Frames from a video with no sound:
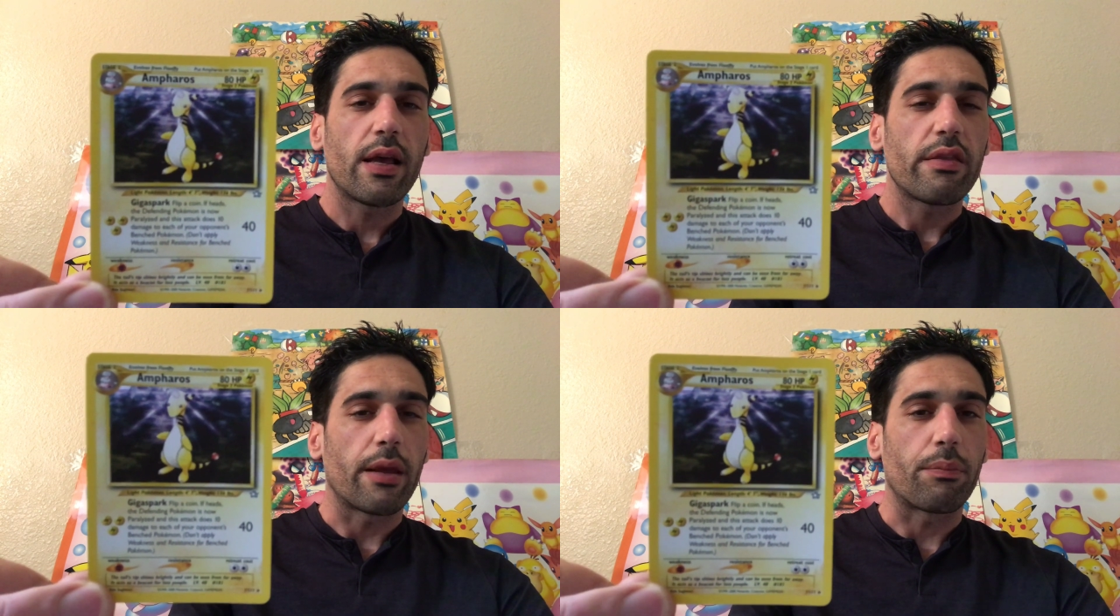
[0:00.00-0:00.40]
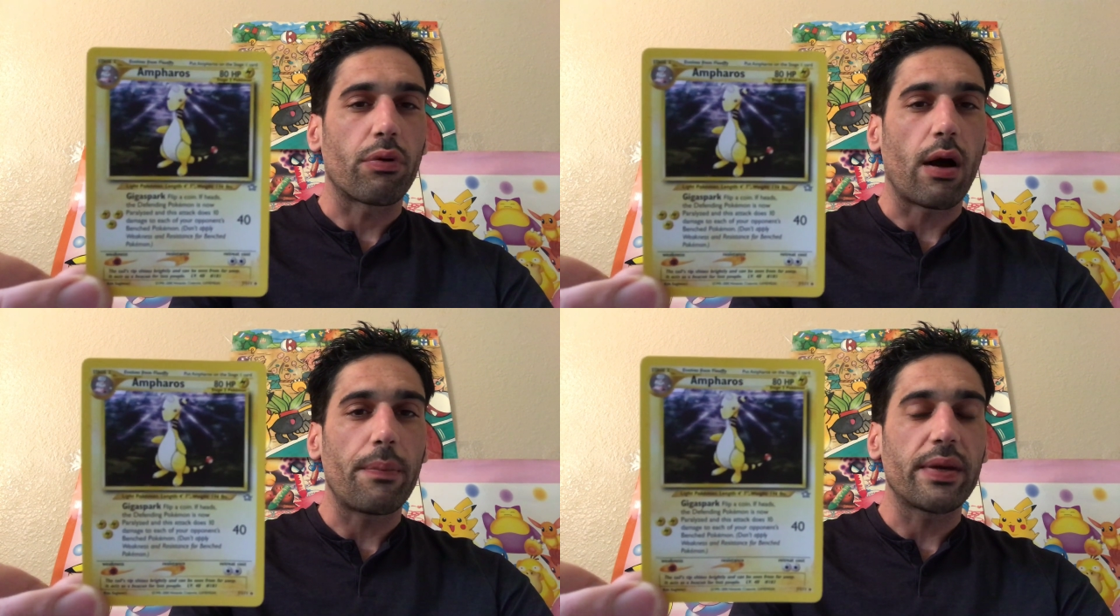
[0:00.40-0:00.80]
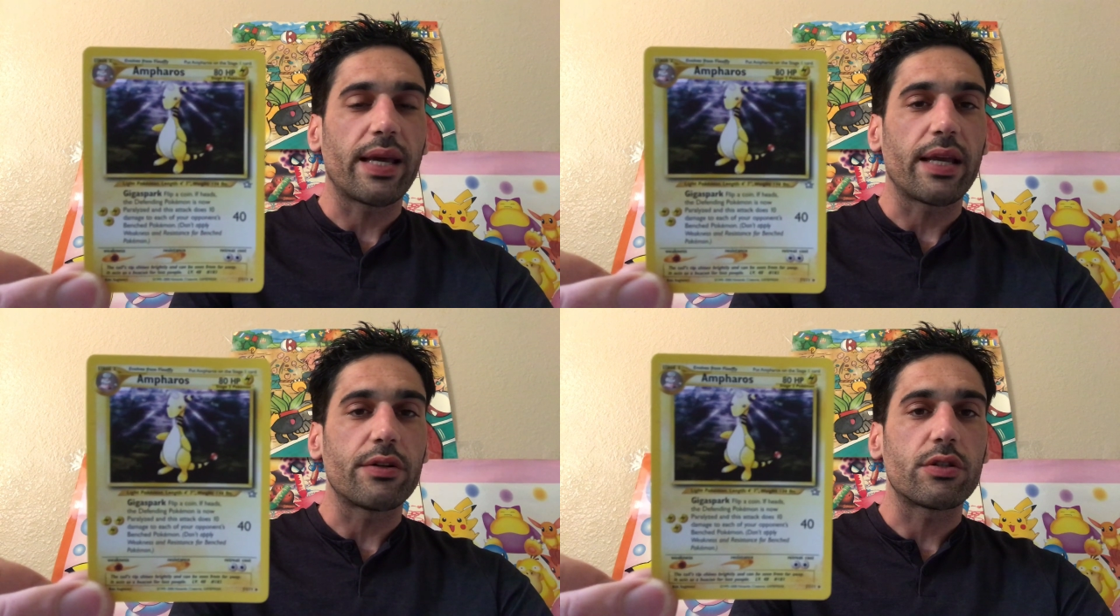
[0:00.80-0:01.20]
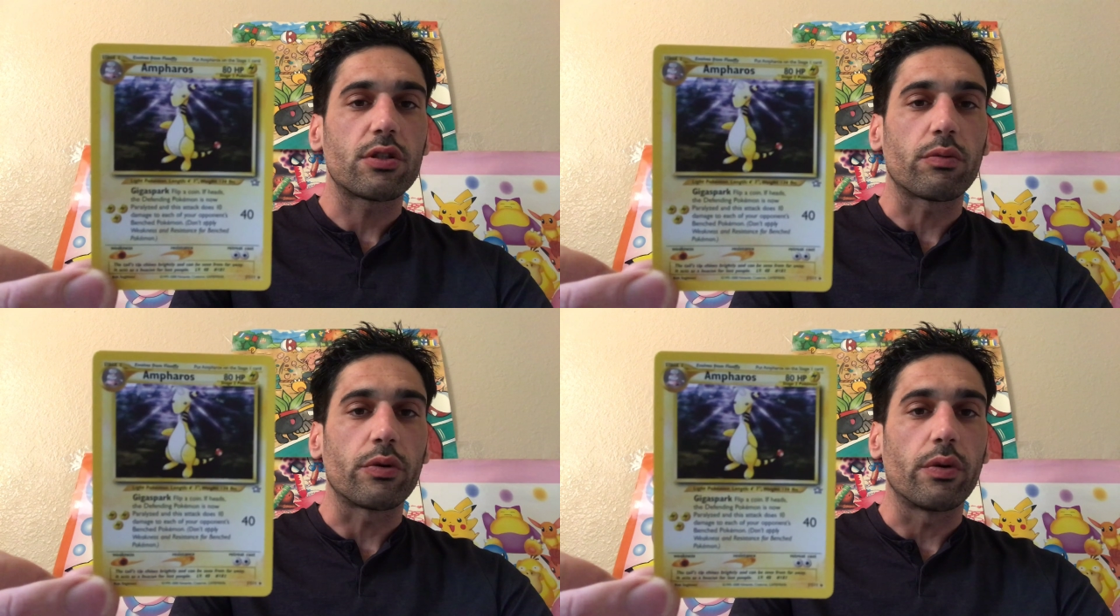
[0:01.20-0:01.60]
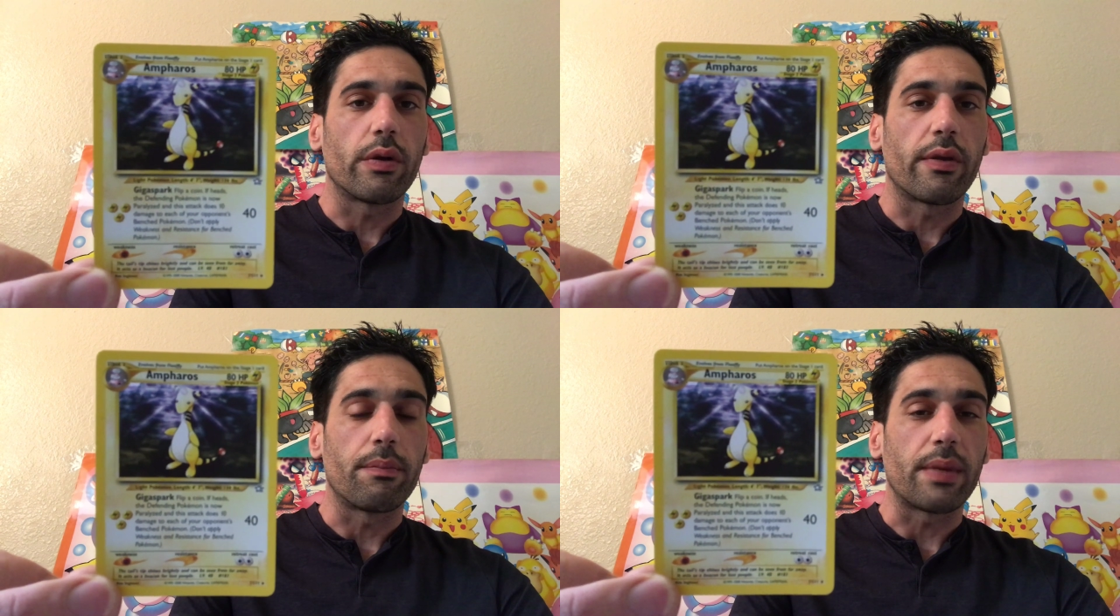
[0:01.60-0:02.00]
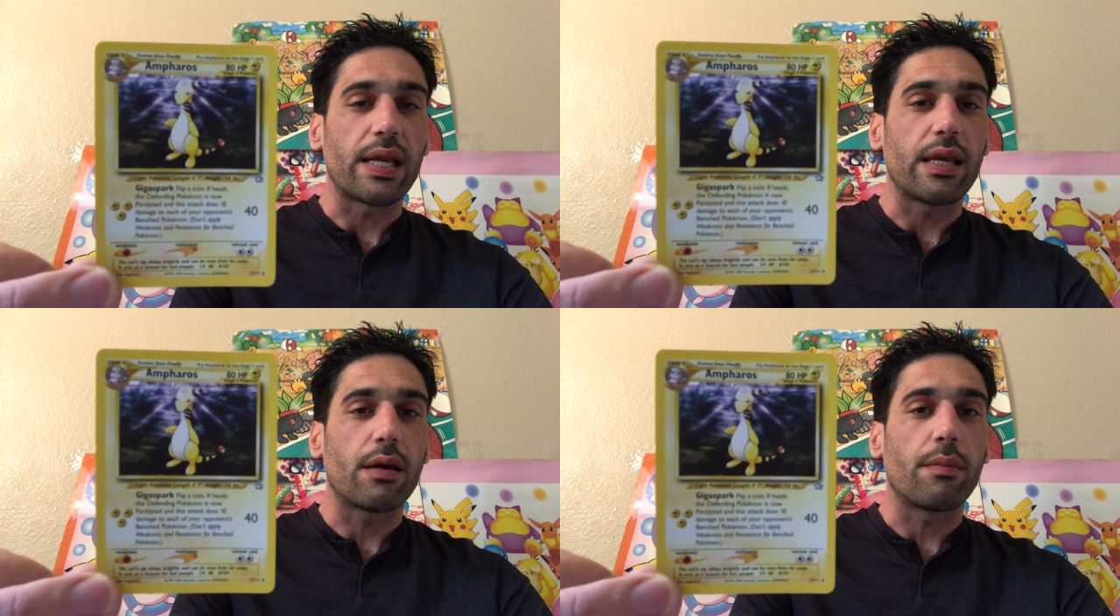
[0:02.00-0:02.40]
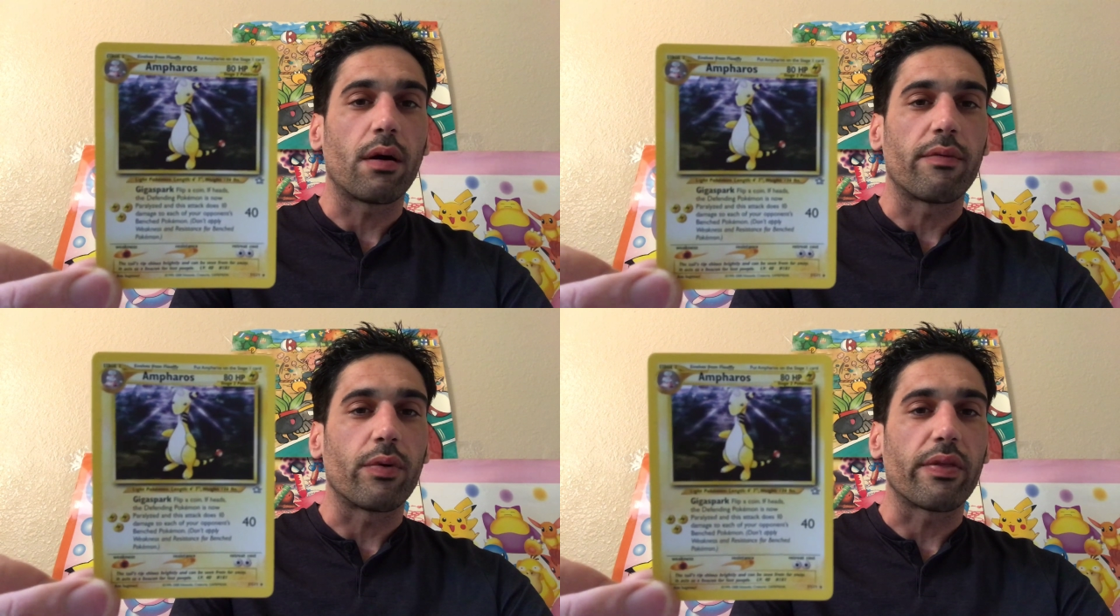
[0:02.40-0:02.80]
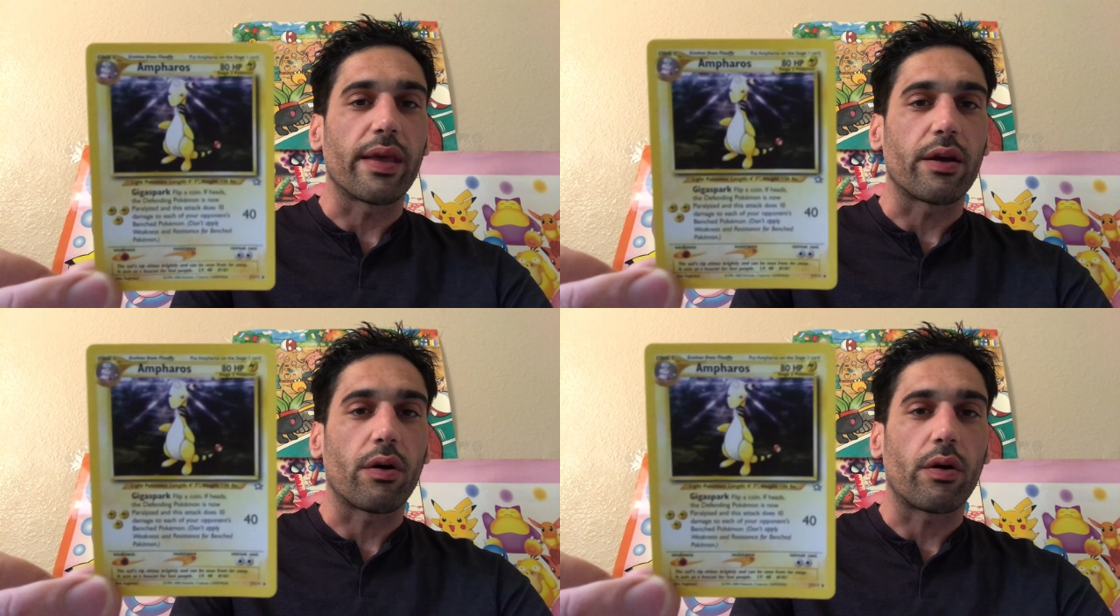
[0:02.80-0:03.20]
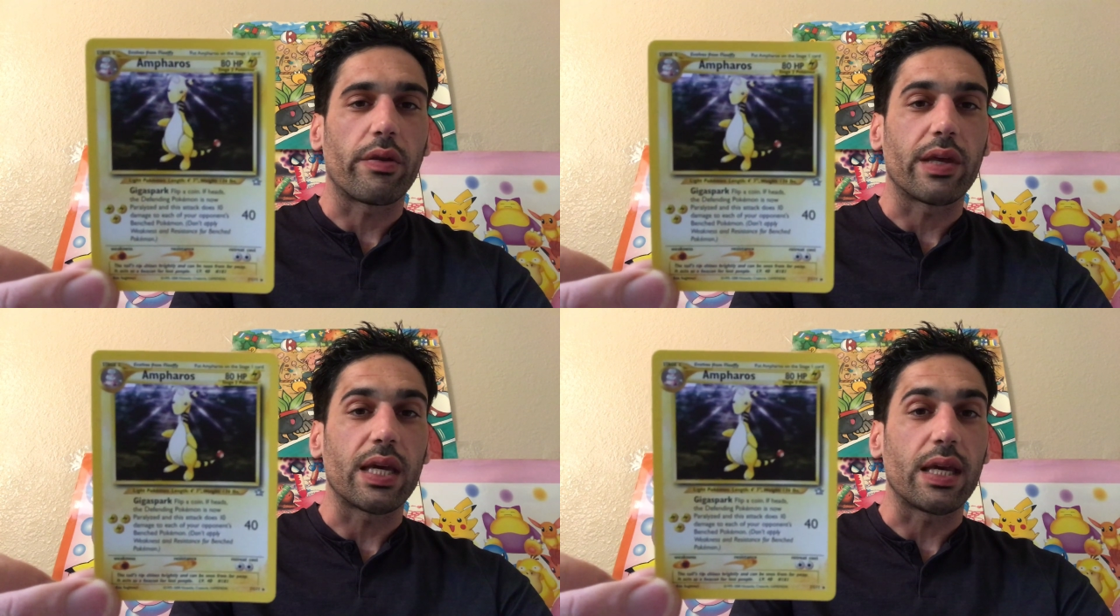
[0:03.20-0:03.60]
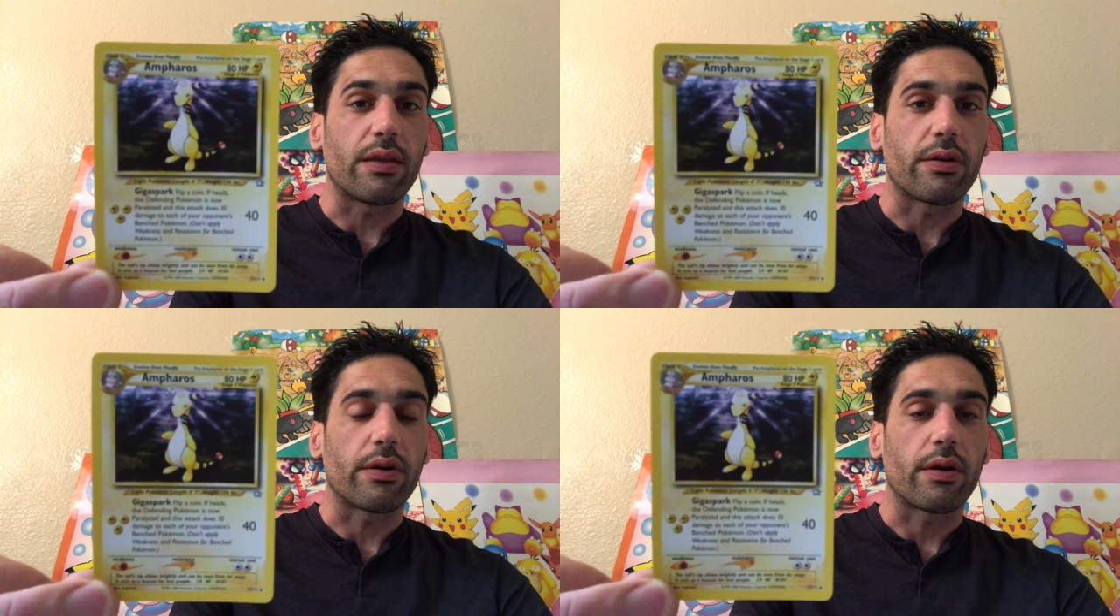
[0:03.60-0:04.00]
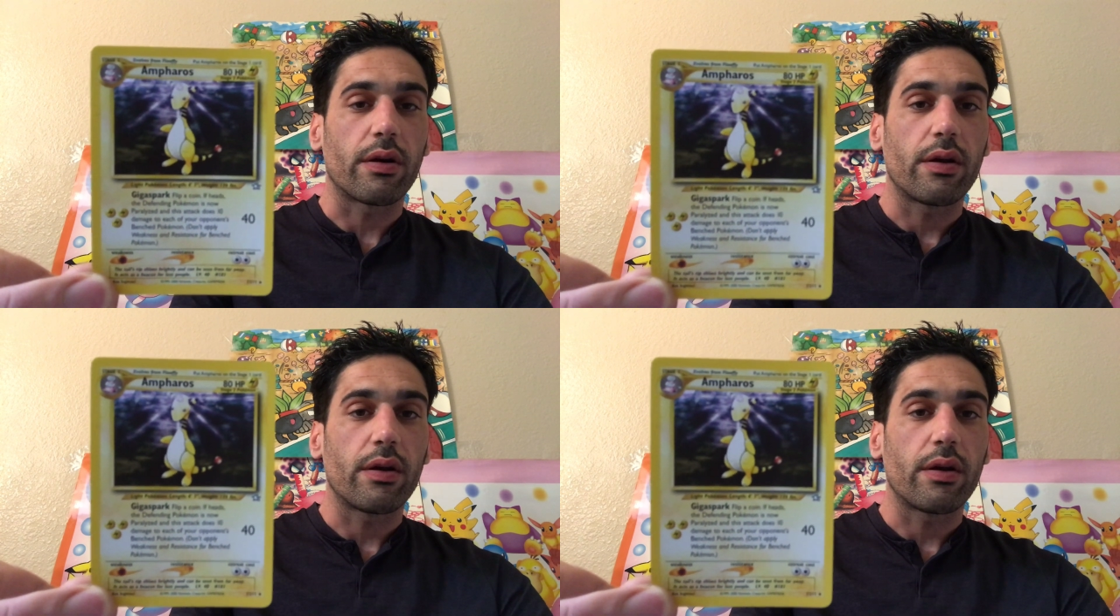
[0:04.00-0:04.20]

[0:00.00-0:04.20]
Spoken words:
that propagates through the medium of what they call the ether.